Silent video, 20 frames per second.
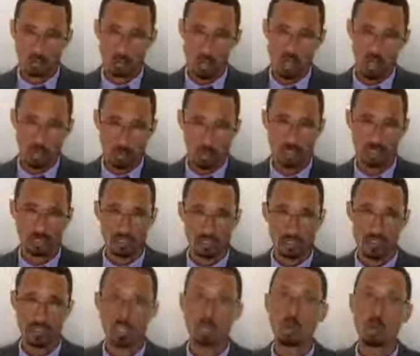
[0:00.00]

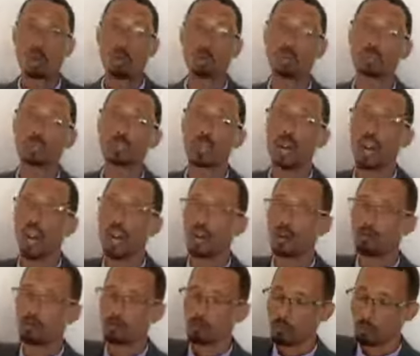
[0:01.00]
However, there are
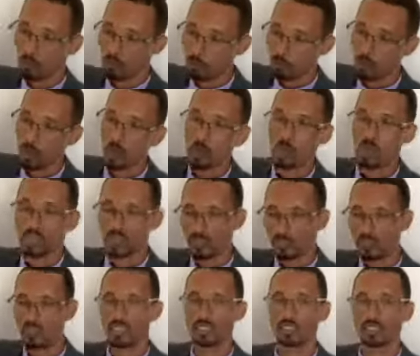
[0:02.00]
points that make them
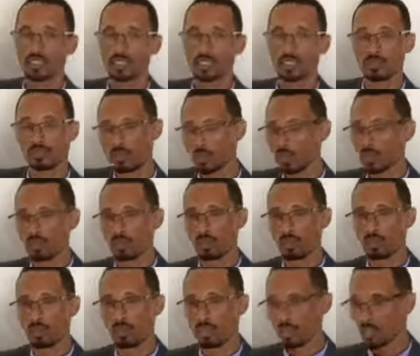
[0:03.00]
different. For
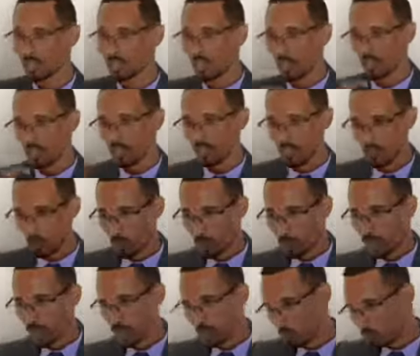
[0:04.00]
example, in regard
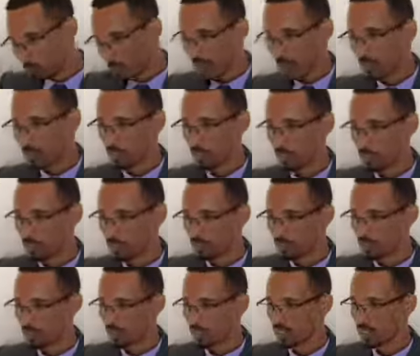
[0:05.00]
with primary
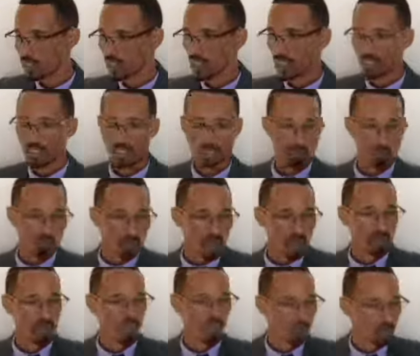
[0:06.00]
motive, the
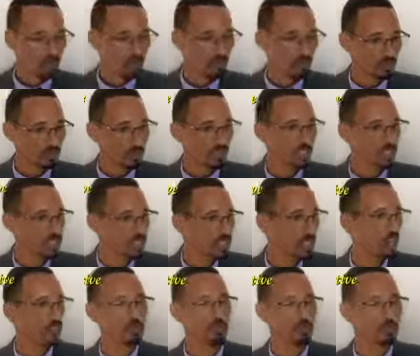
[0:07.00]
entrepreneur is primarily
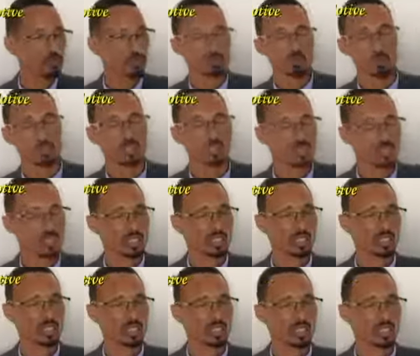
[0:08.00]
driven by innovation,
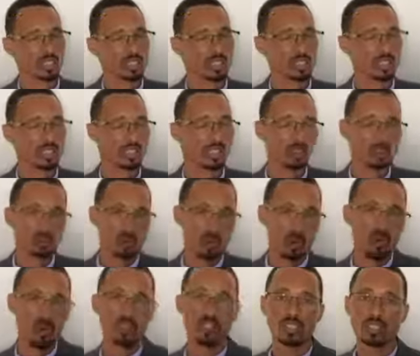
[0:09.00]

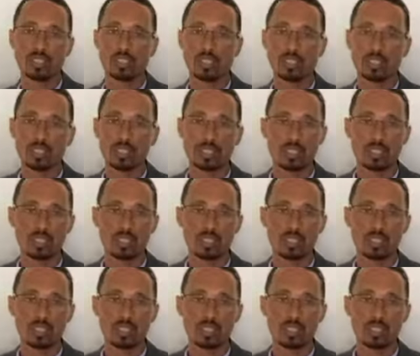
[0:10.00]
profit,